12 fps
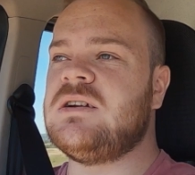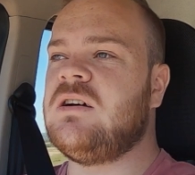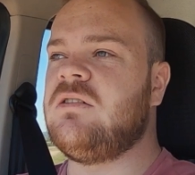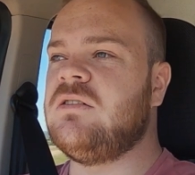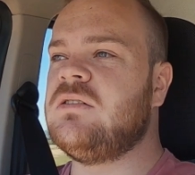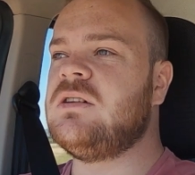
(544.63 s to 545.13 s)
an
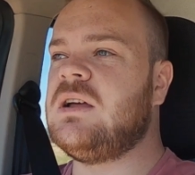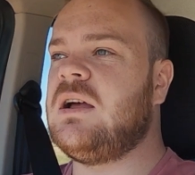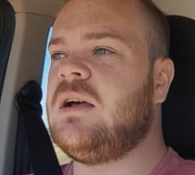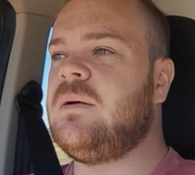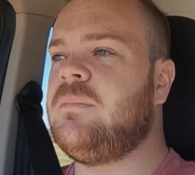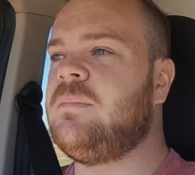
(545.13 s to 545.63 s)
hour.
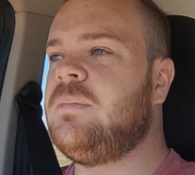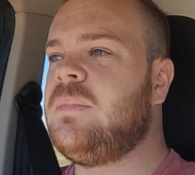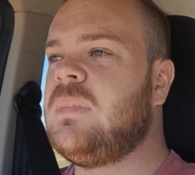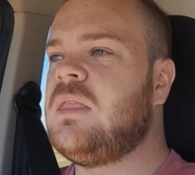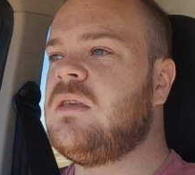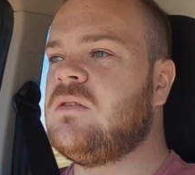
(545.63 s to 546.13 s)

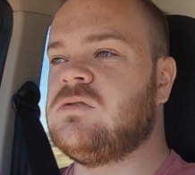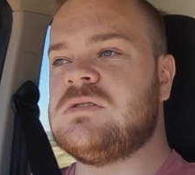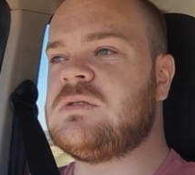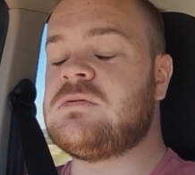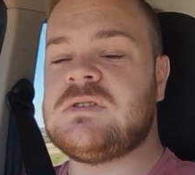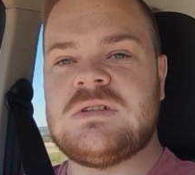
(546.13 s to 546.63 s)

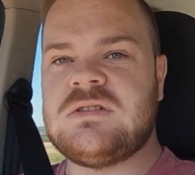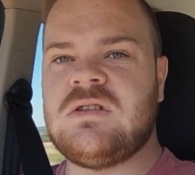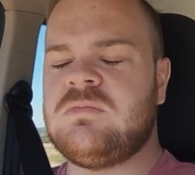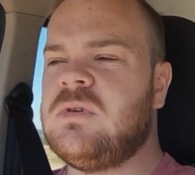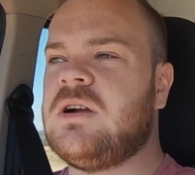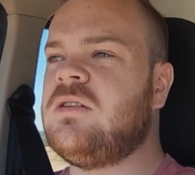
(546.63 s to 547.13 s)
Also because it's
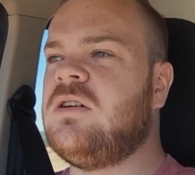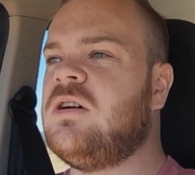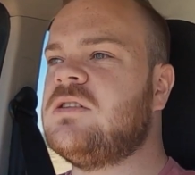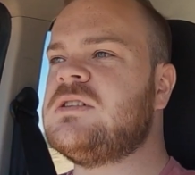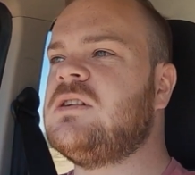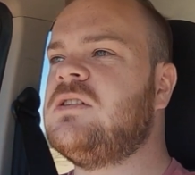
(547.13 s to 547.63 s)
not my
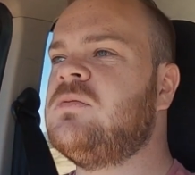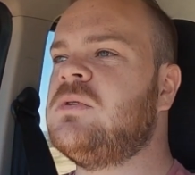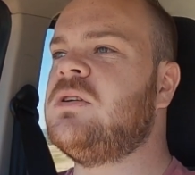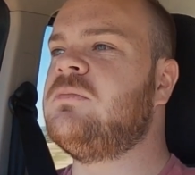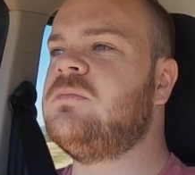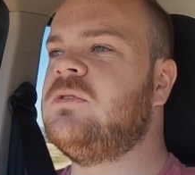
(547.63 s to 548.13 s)
car, so I don't
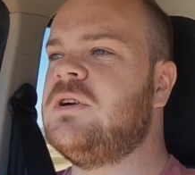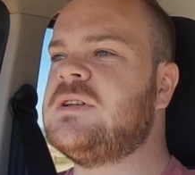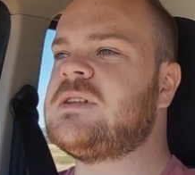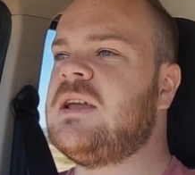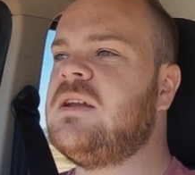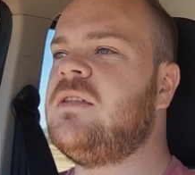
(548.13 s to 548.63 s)
want to
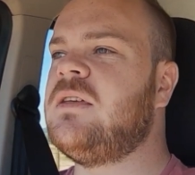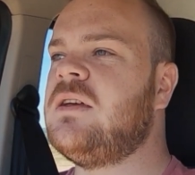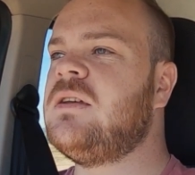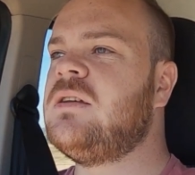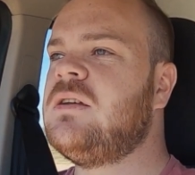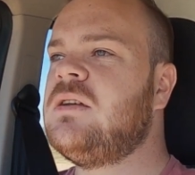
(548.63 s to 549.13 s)
risk anything.